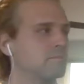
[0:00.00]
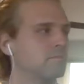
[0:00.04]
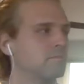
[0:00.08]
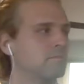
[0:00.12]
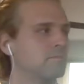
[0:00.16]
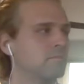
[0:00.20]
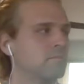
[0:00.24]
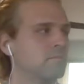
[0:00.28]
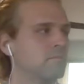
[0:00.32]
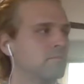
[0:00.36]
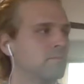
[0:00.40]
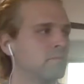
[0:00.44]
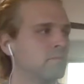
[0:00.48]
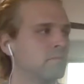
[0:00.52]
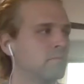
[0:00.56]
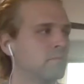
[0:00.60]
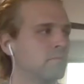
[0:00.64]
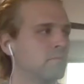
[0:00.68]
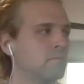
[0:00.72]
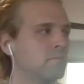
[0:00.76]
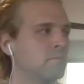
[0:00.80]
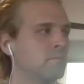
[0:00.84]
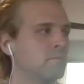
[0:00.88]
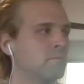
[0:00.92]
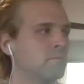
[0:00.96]

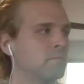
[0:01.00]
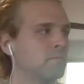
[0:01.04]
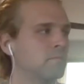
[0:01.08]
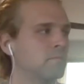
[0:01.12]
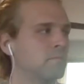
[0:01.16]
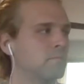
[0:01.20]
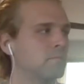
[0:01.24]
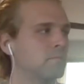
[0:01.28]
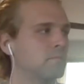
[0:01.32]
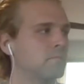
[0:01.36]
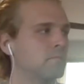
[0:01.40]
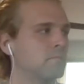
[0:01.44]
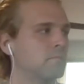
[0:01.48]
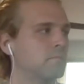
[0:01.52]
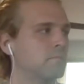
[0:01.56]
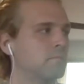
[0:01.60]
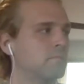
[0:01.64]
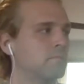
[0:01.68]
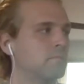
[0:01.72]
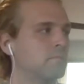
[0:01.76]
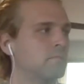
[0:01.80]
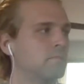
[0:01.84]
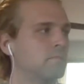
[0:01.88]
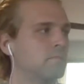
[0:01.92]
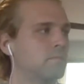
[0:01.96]

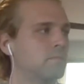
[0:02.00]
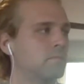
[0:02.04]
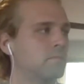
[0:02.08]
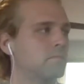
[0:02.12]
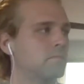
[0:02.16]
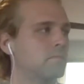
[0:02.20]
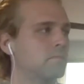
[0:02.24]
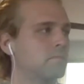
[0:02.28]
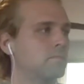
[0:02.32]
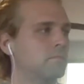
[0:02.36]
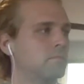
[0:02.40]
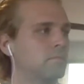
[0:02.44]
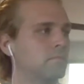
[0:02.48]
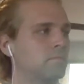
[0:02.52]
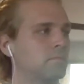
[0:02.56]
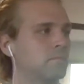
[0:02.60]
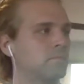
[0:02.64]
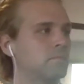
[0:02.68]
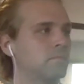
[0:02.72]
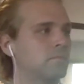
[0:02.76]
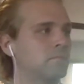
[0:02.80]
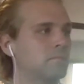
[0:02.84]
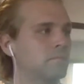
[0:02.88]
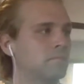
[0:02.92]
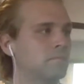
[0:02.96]

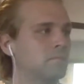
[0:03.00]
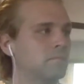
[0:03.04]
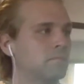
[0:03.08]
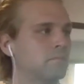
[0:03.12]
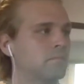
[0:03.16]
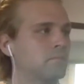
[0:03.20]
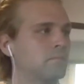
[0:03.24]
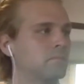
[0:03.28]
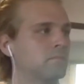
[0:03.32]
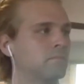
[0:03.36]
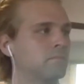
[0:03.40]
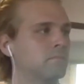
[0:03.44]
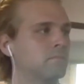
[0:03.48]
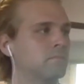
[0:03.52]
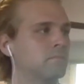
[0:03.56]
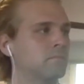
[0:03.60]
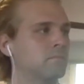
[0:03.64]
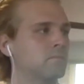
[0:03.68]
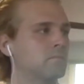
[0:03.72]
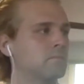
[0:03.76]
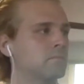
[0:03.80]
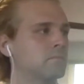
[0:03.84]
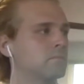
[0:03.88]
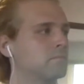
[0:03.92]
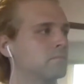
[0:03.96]

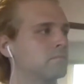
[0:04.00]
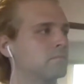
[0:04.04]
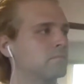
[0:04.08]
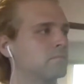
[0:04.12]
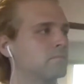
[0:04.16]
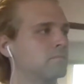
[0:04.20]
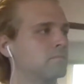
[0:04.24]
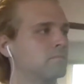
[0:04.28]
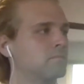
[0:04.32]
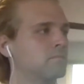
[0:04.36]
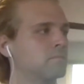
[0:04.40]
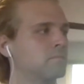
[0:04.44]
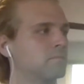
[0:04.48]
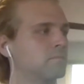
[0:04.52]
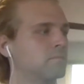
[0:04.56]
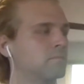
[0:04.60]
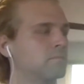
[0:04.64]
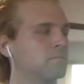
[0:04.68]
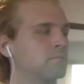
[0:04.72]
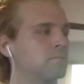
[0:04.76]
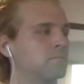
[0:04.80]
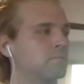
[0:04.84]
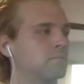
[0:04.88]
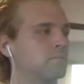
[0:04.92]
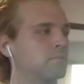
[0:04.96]

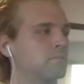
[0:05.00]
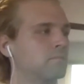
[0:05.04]
This person isn't speaking.